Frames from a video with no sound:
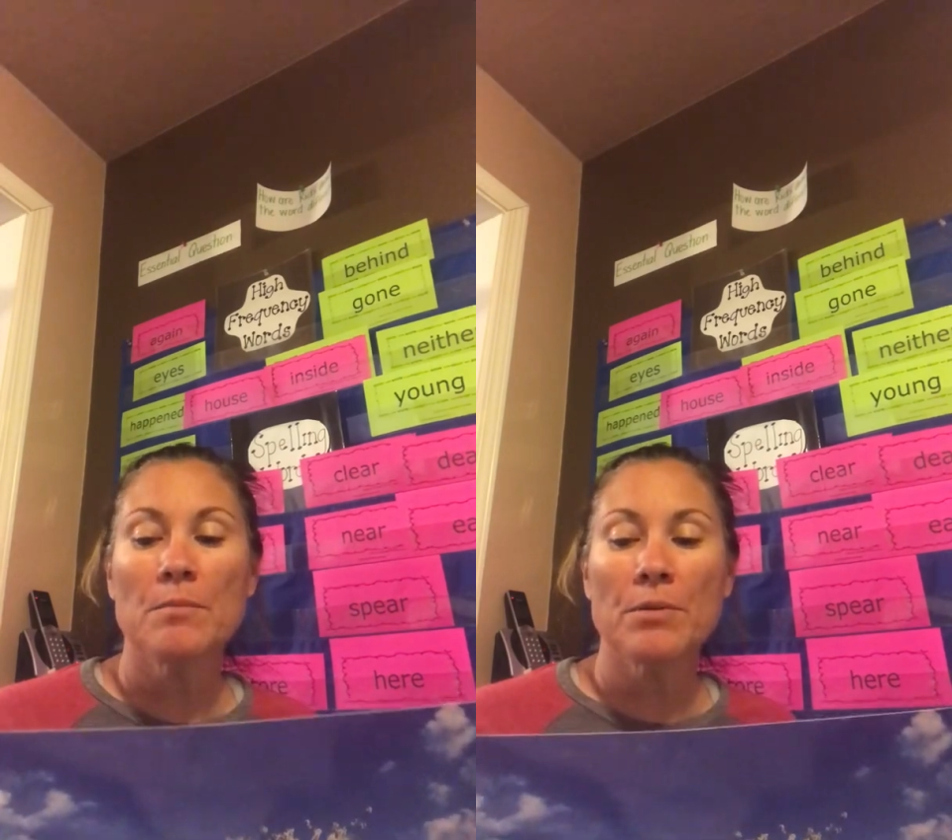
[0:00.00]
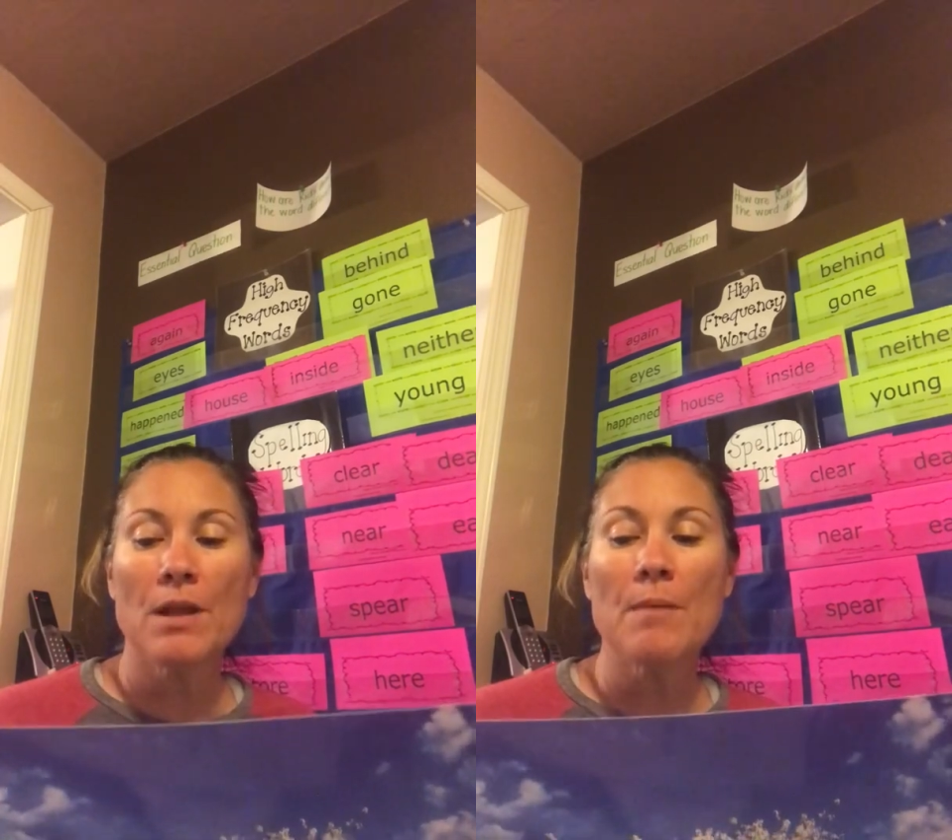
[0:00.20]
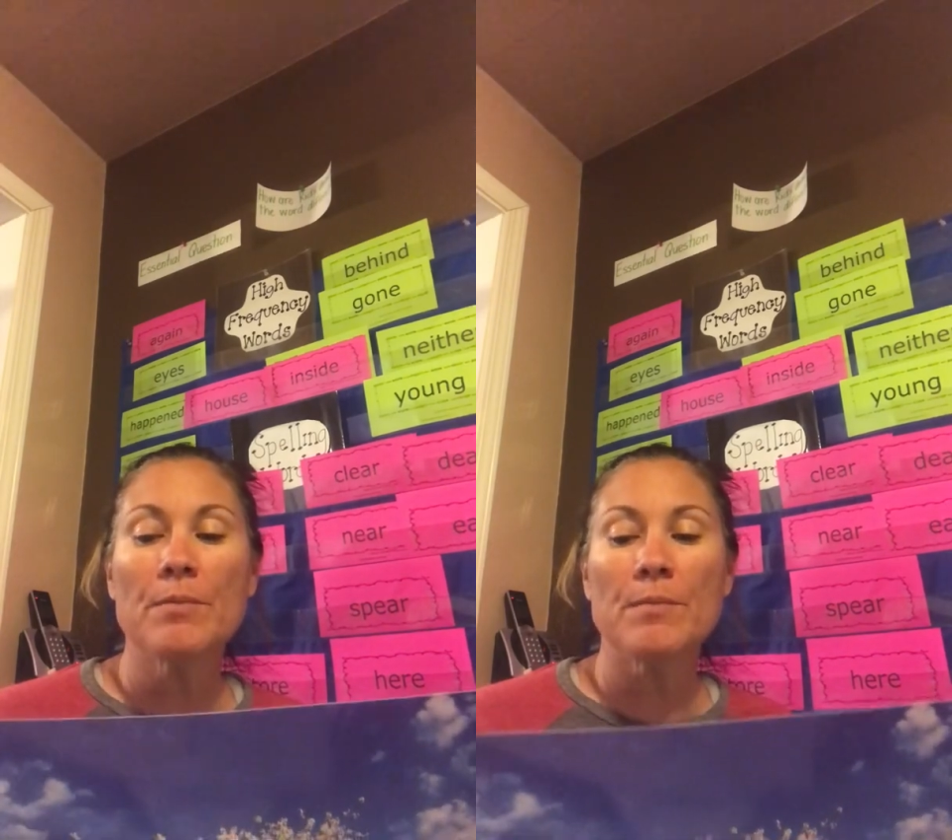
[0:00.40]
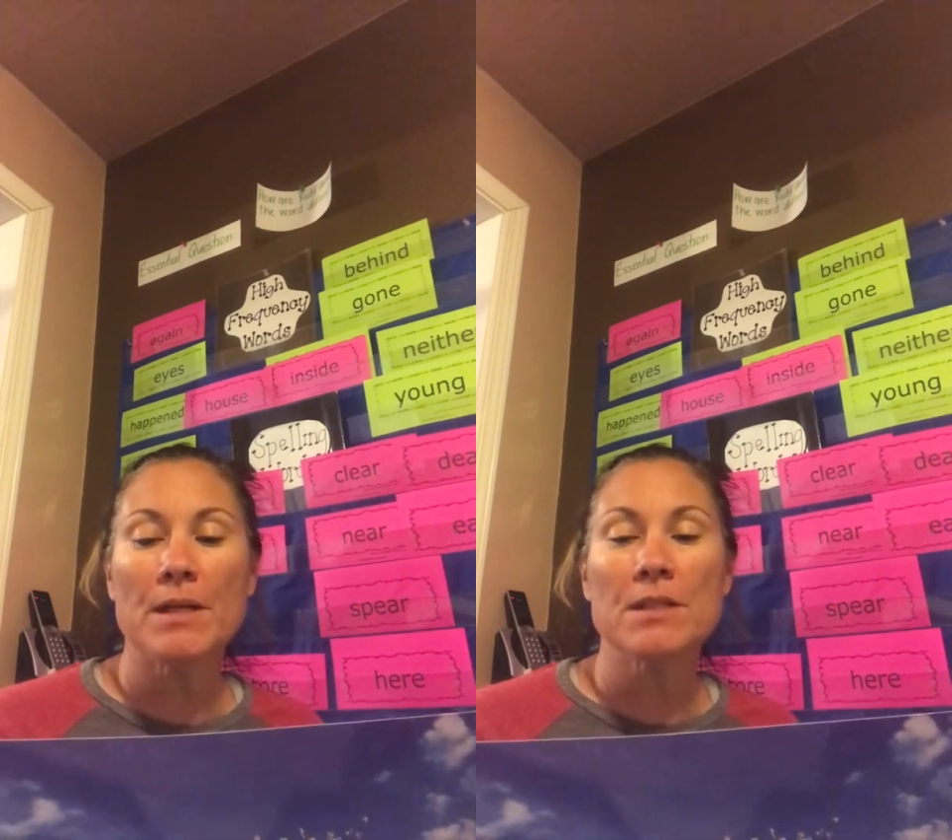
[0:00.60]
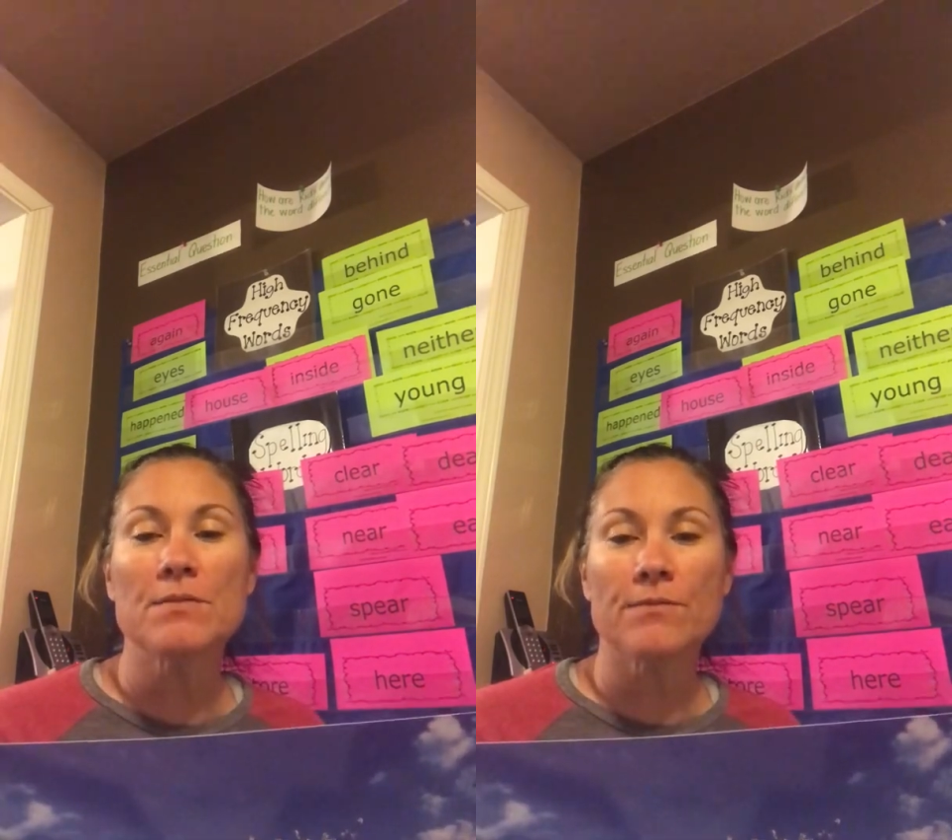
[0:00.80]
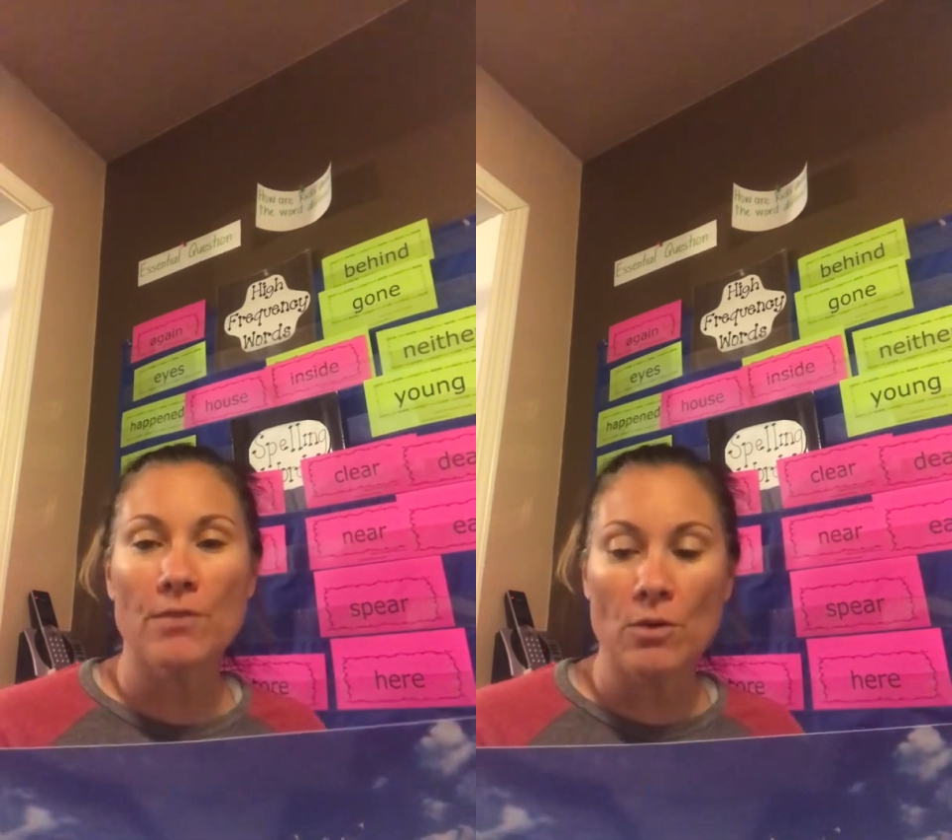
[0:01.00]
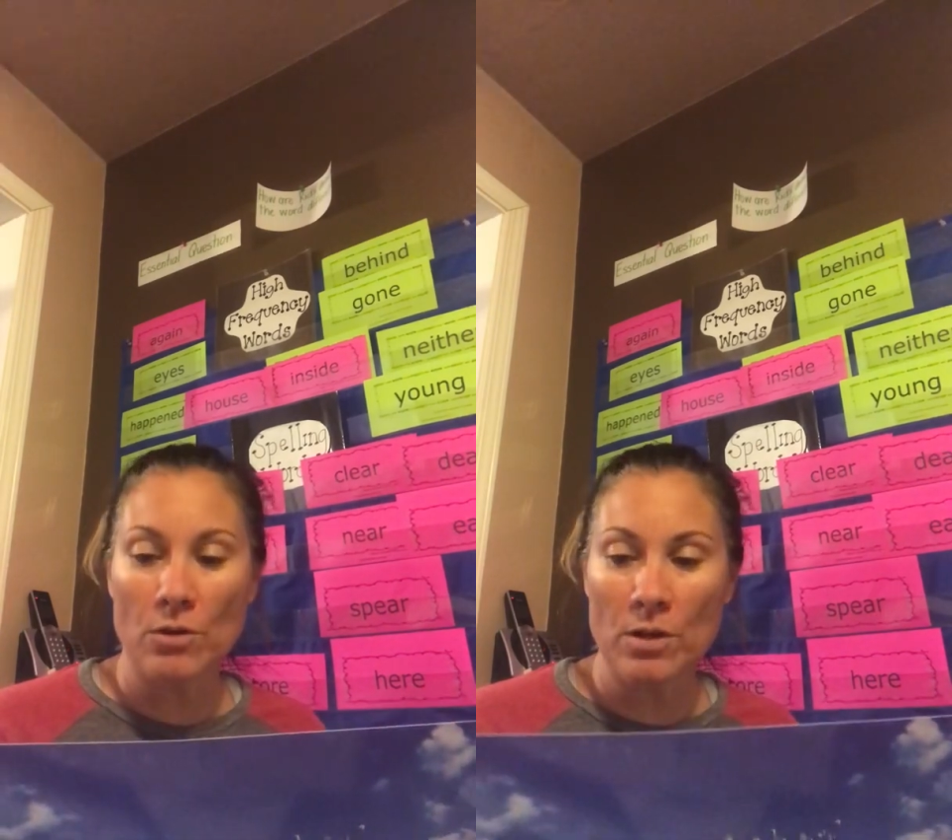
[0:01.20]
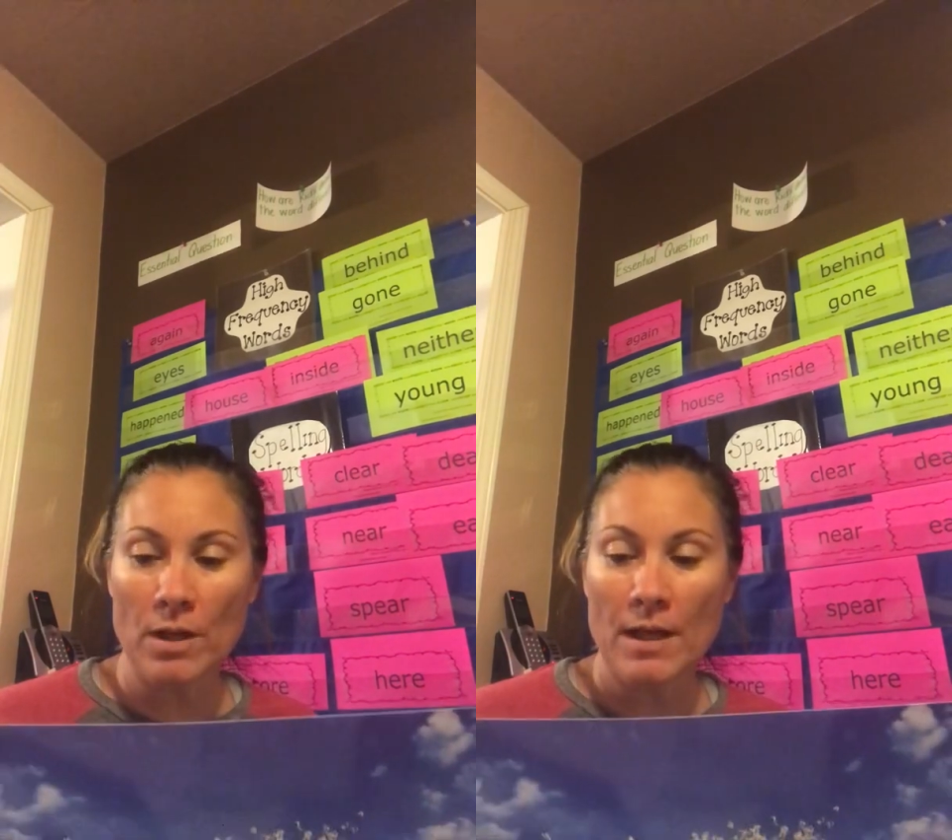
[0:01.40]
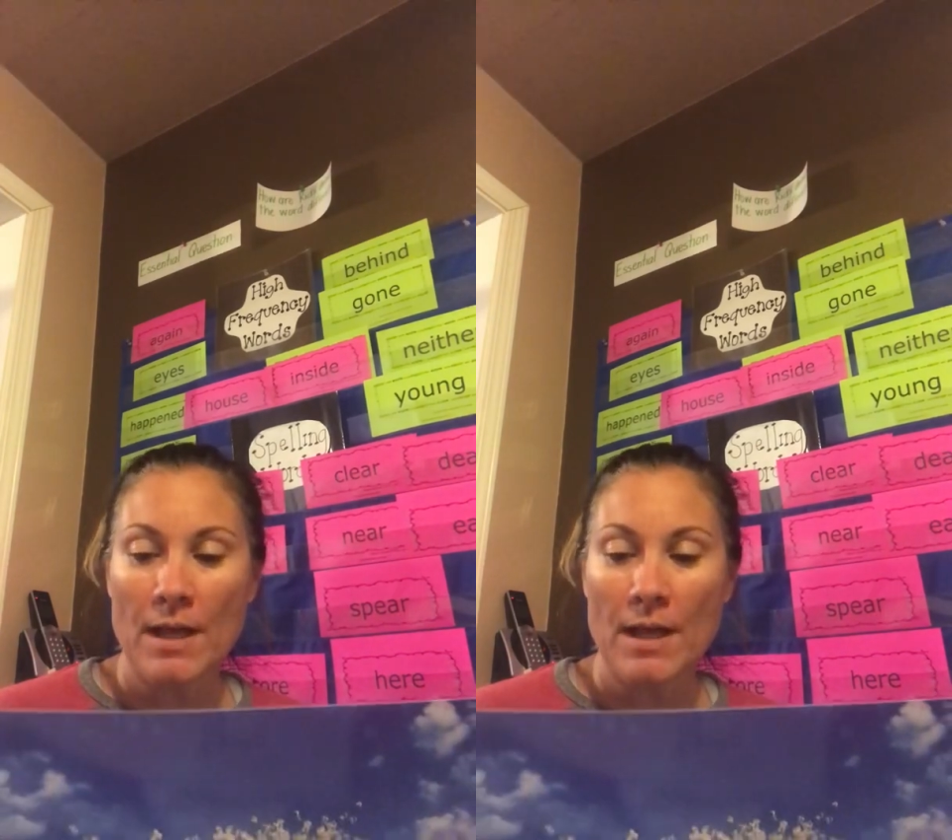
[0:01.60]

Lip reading: Plump means full